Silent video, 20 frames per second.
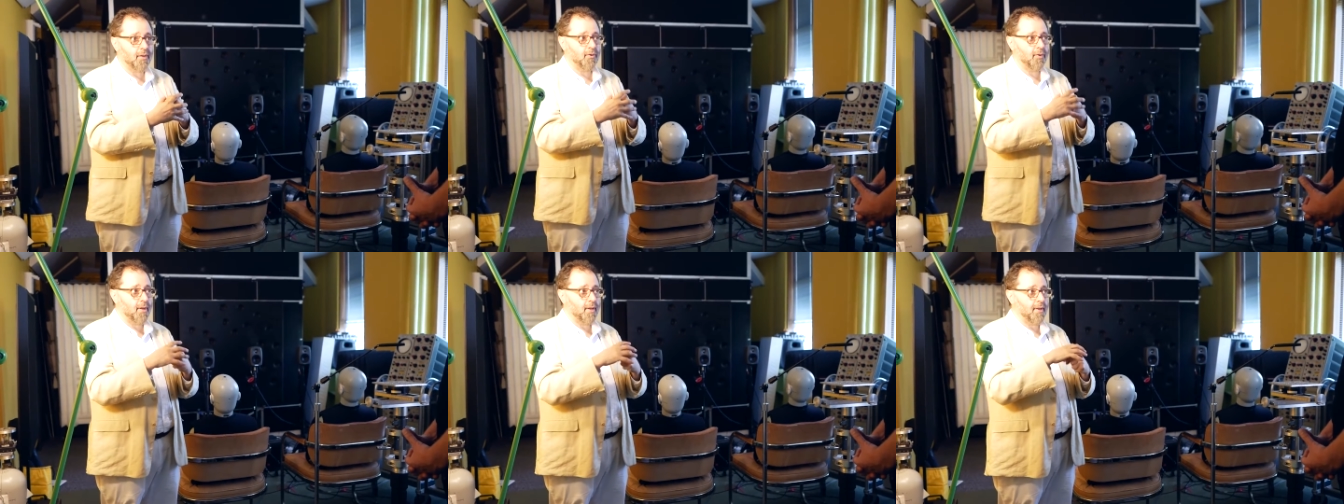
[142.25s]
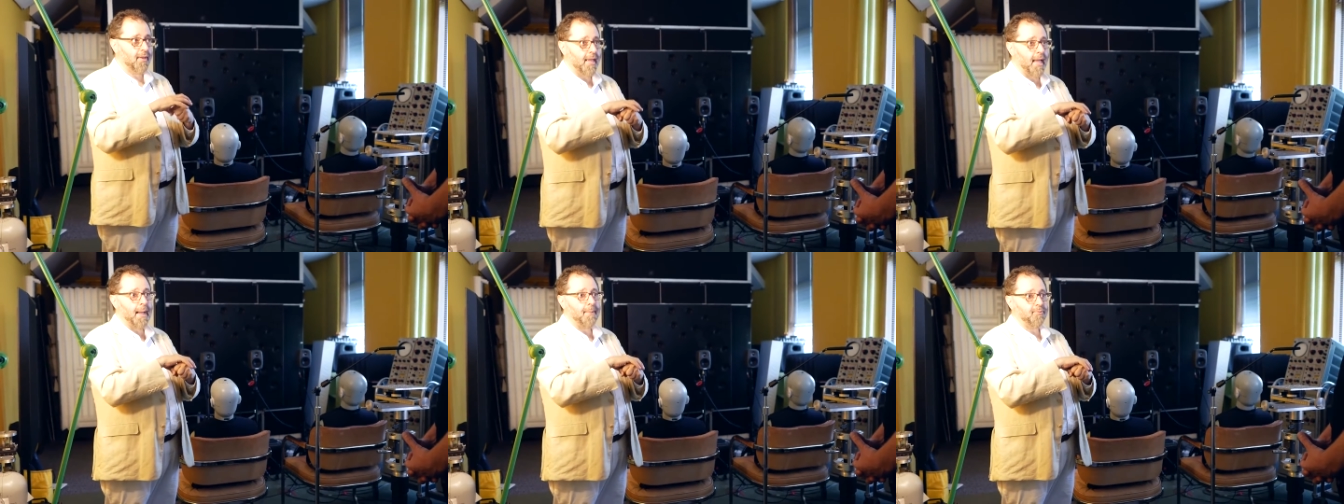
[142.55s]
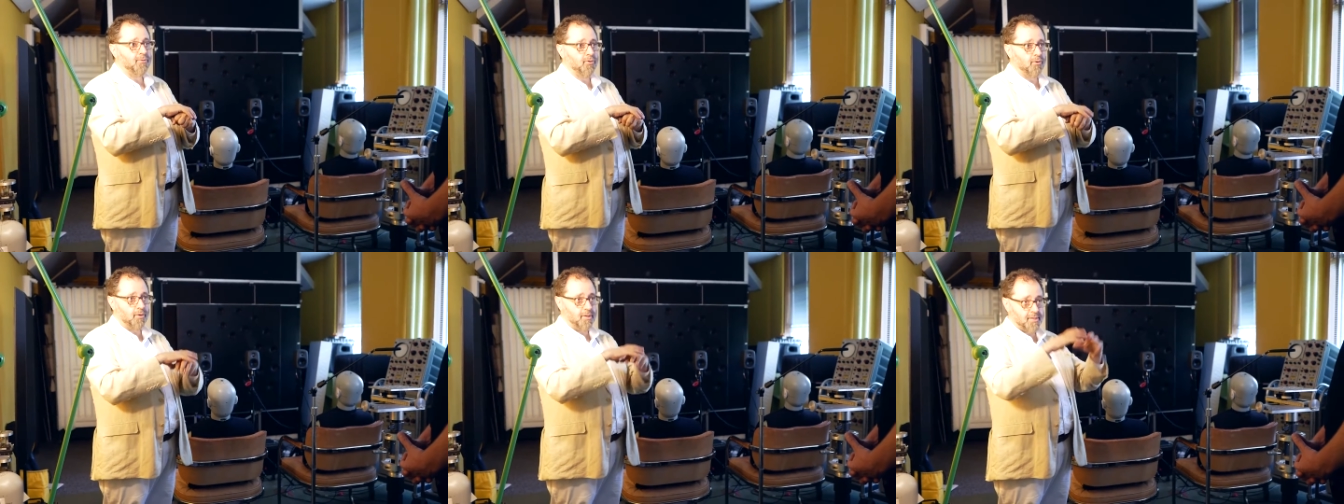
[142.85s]
you can
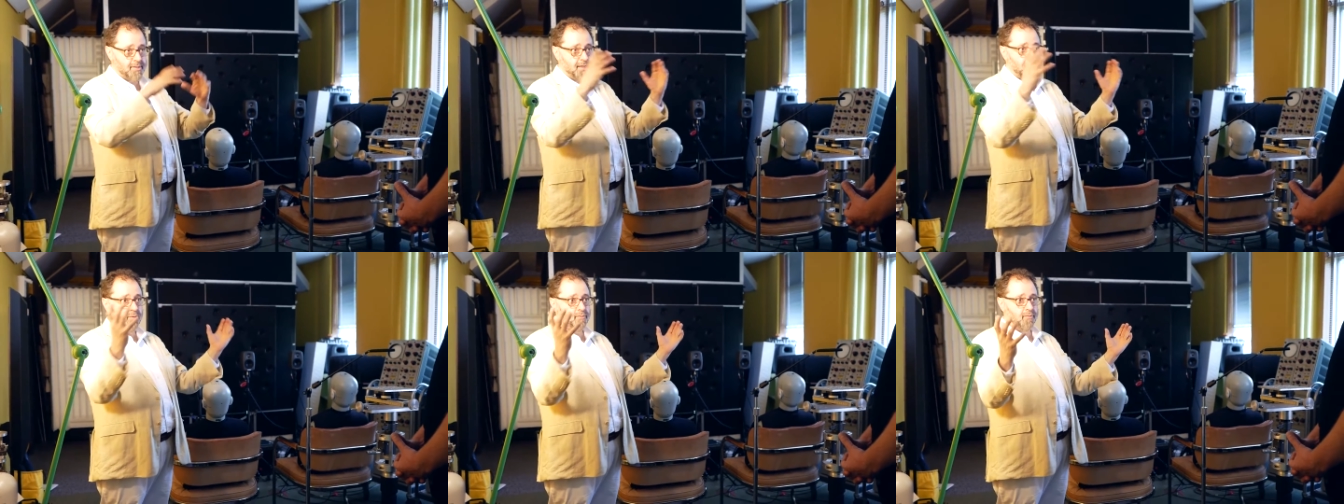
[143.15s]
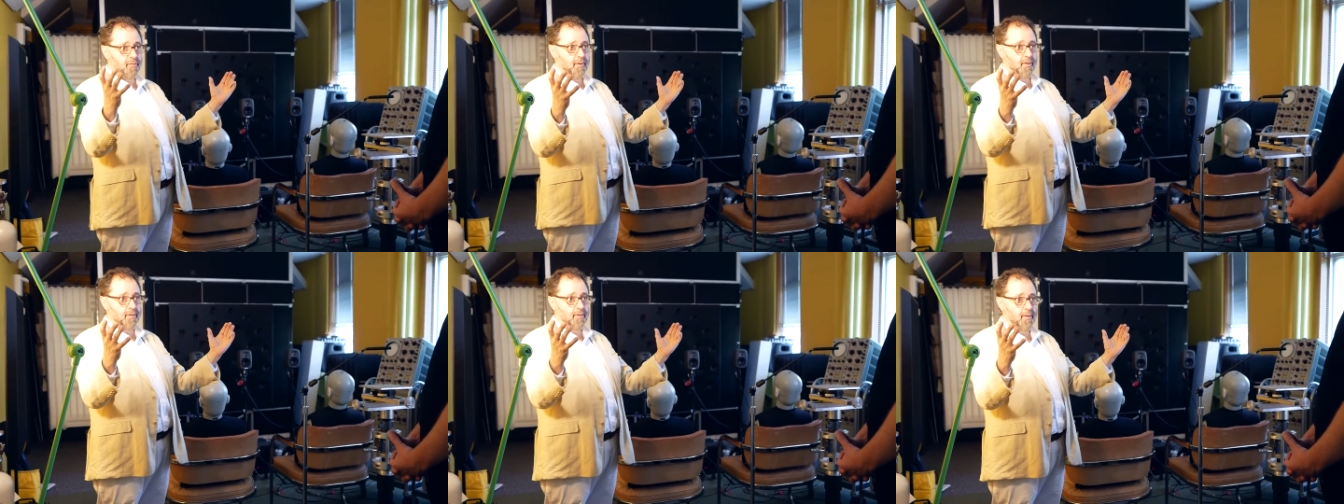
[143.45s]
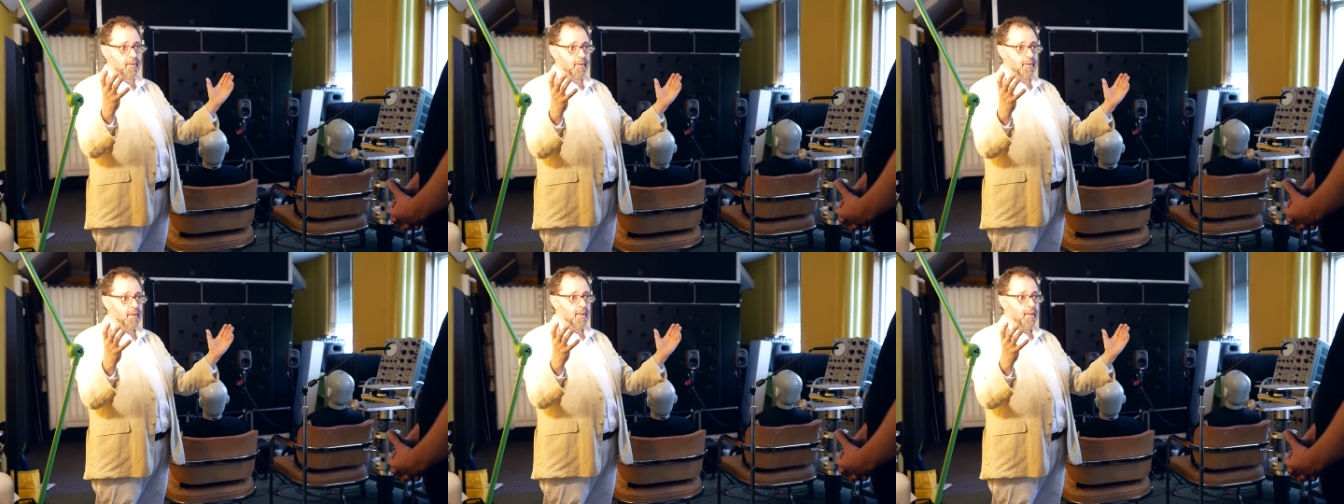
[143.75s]
capture a sound field,
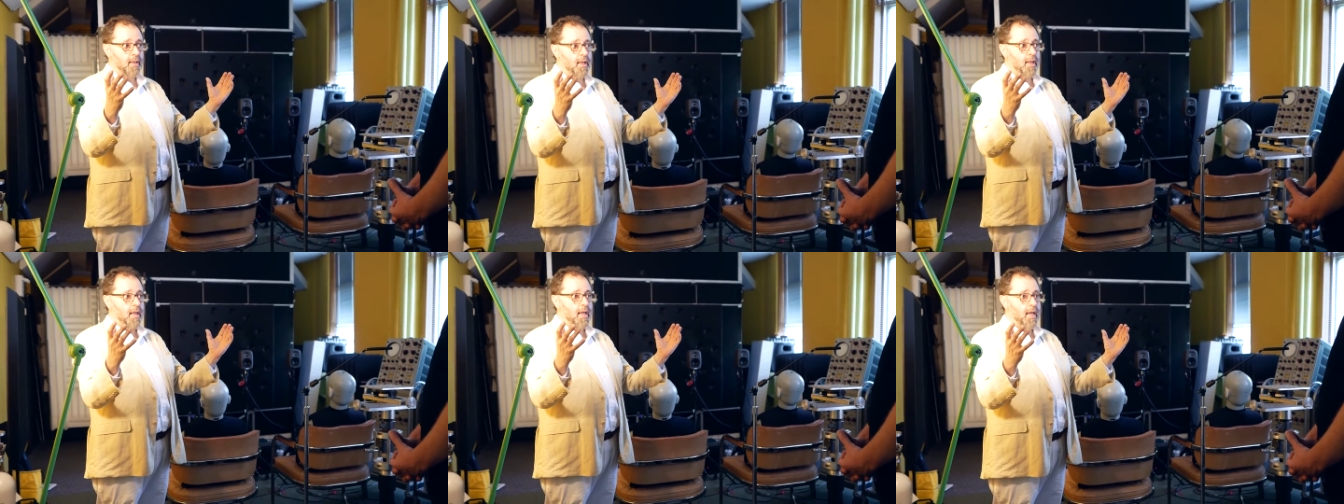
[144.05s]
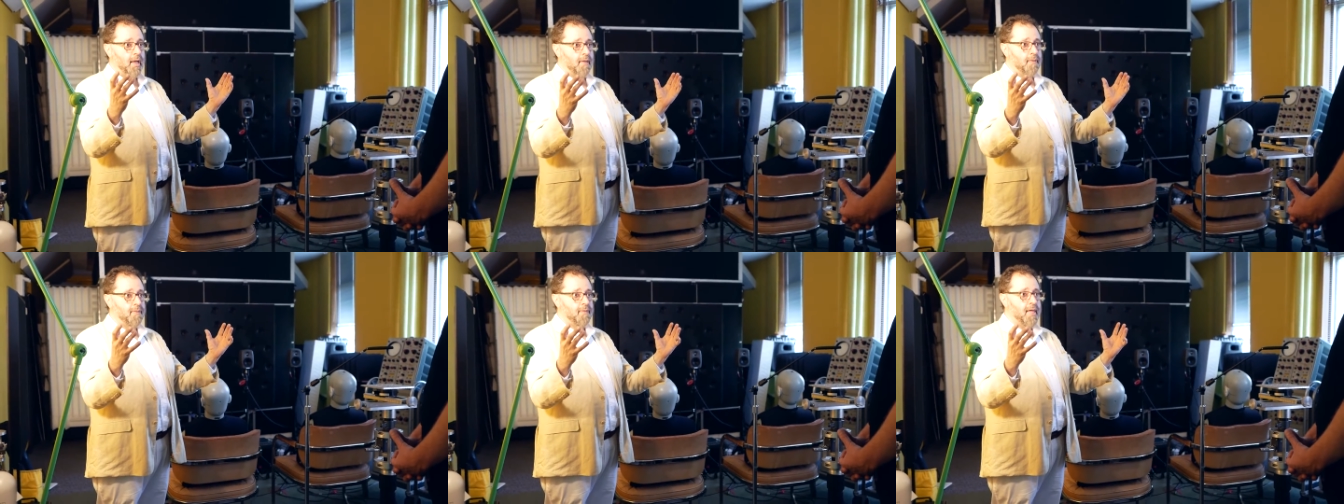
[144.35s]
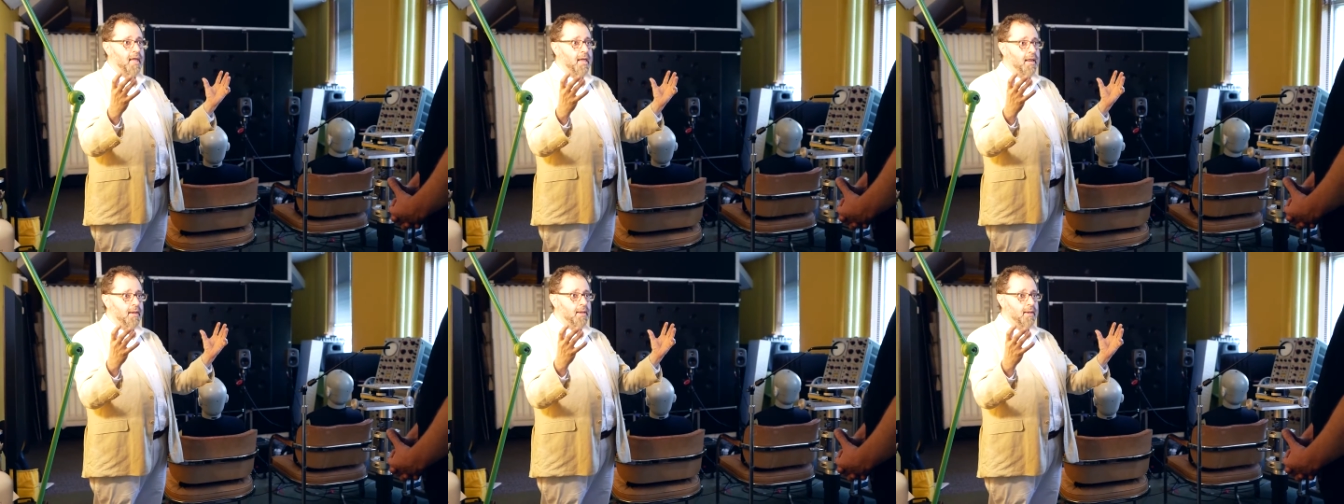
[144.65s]
and
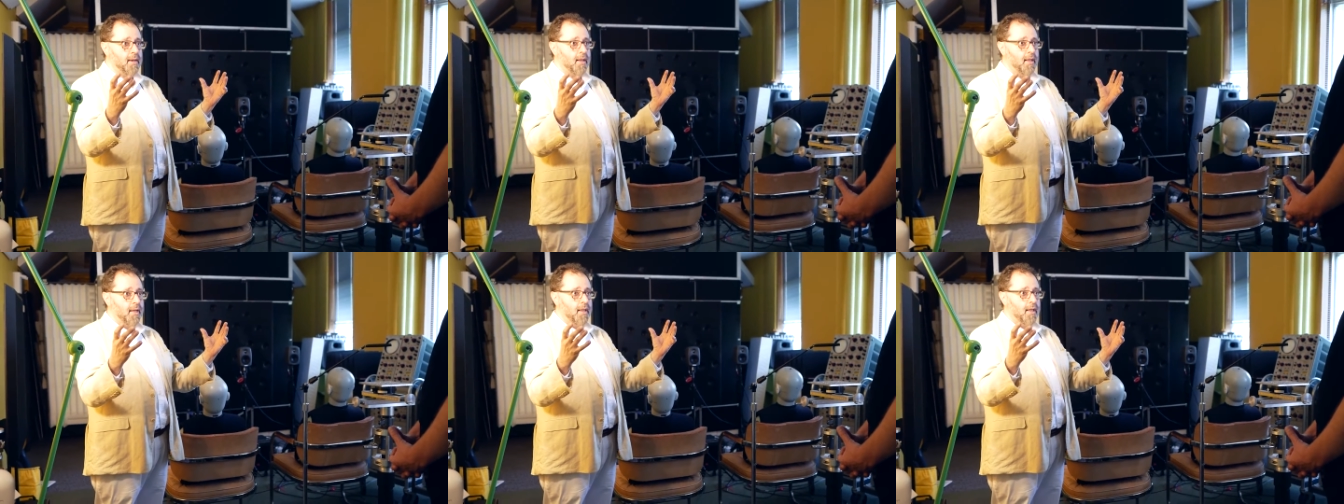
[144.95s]
then